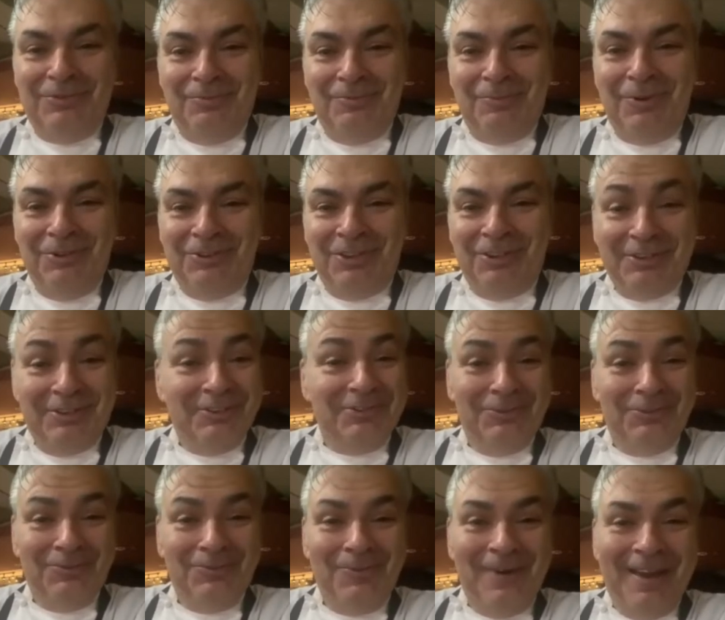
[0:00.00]
project,
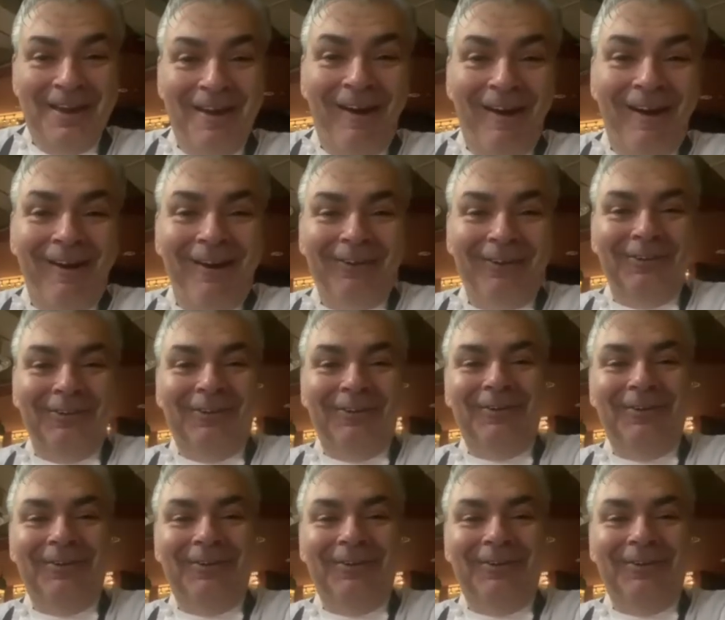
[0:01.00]
it's way harder.